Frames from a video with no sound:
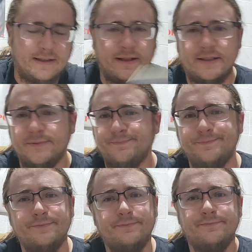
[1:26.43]
It
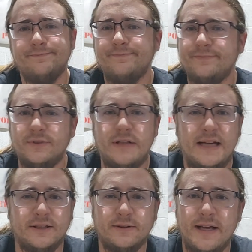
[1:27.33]

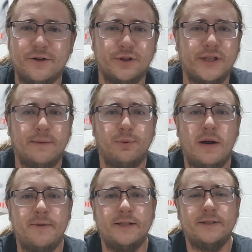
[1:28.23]
has an interesting
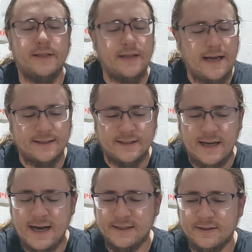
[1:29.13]
premise. It has
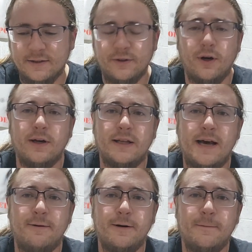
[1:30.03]
ties to the Dark
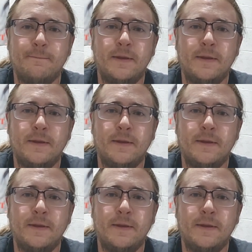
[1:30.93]
Tower.